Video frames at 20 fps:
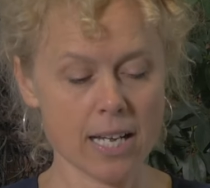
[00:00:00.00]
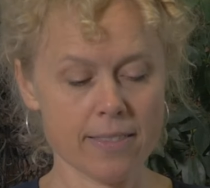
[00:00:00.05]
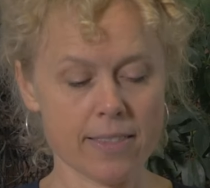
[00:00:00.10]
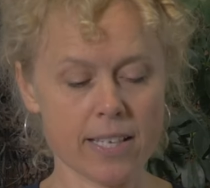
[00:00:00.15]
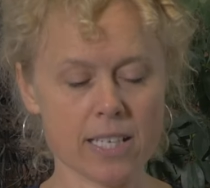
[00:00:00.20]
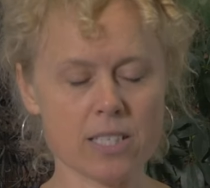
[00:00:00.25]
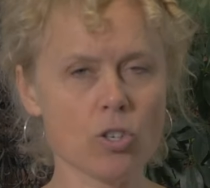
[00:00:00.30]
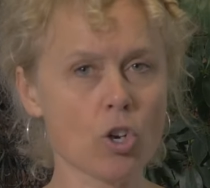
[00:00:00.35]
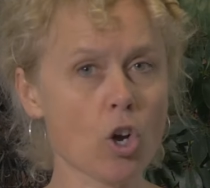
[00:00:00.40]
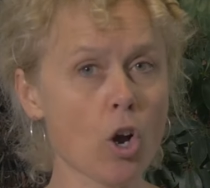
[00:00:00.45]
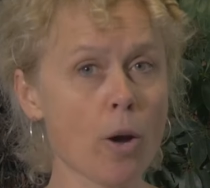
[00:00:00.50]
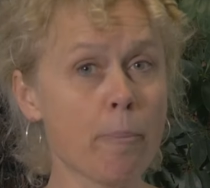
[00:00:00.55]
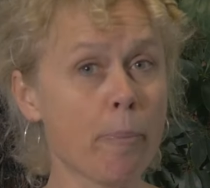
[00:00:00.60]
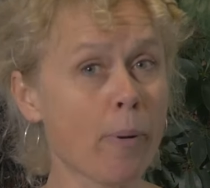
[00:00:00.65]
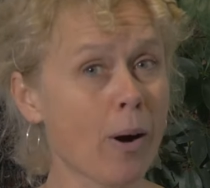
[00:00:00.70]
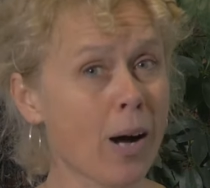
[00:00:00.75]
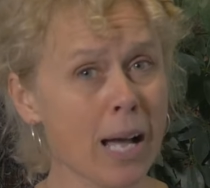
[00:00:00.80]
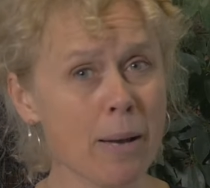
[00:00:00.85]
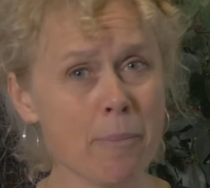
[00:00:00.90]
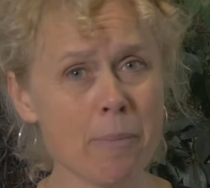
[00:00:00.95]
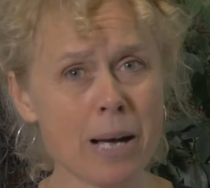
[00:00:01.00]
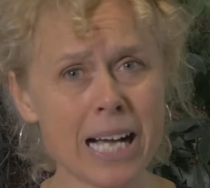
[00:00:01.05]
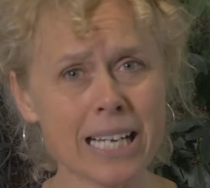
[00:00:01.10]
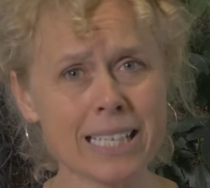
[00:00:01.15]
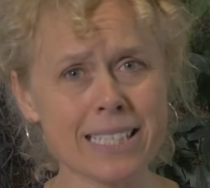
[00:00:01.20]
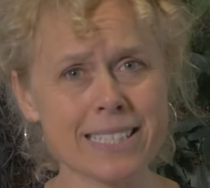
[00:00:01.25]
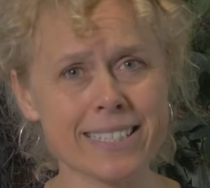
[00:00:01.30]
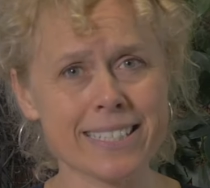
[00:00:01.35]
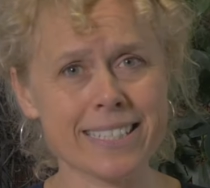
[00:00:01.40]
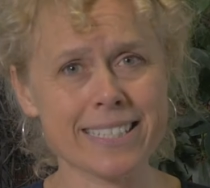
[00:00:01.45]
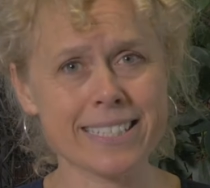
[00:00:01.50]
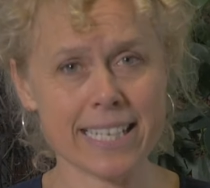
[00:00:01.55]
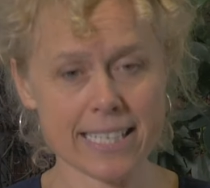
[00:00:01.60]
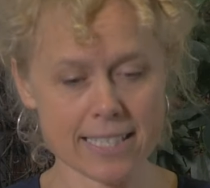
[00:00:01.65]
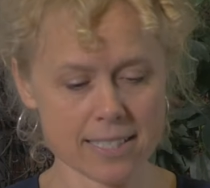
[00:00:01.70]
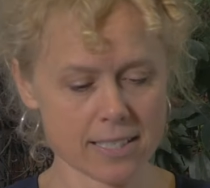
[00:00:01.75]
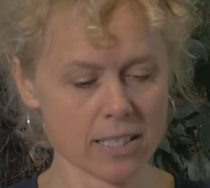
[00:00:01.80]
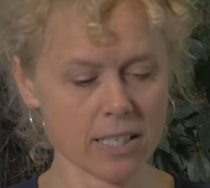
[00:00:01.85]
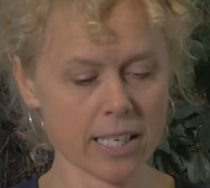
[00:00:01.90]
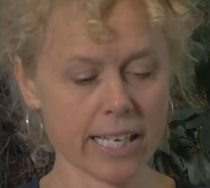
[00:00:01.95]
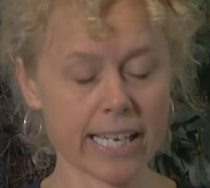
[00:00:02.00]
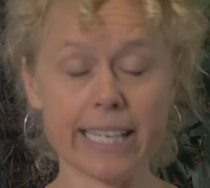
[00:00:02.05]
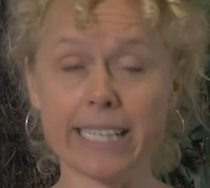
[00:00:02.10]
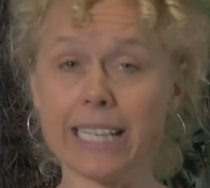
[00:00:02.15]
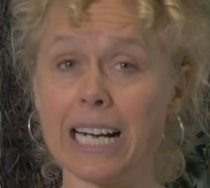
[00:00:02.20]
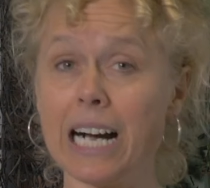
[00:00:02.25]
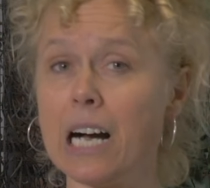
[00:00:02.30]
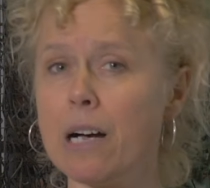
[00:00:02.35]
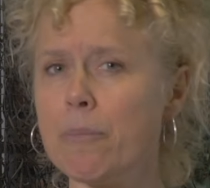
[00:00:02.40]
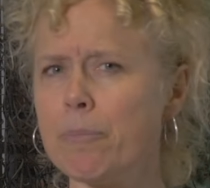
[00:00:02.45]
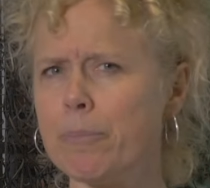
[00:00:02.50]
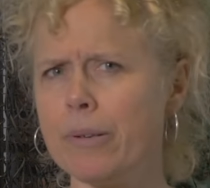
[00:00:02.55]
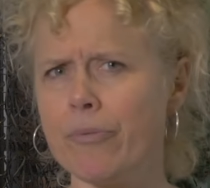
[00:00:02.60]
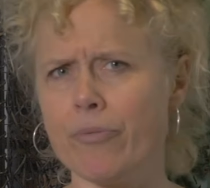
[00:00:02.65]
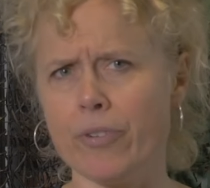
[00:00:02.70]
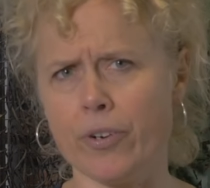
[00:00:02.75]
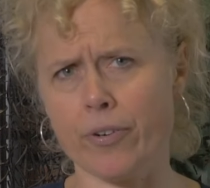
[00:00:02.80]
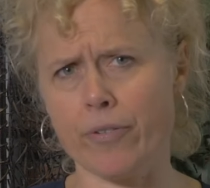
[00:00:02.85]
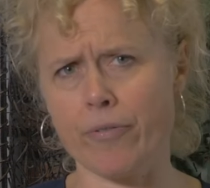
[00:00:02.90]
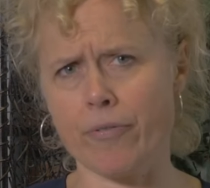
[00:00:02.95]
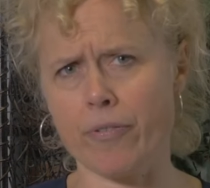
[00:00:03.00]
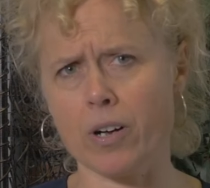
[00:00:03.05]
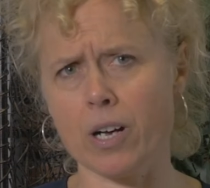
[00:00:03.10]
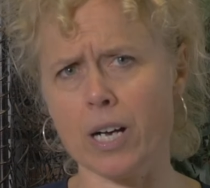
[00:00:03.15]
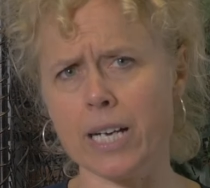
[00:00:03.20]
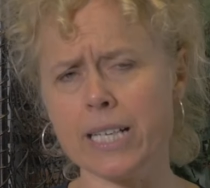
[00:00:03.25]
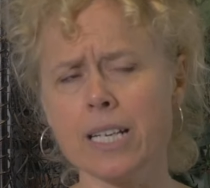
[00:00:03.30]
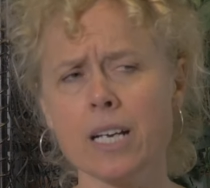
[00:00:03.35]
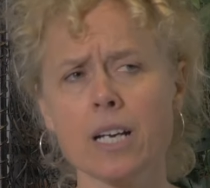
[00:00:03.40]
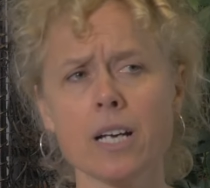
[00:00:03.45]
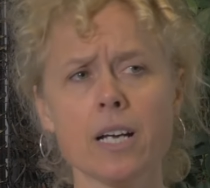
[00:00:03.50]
there's no biomarkers to test it, it can't be verified.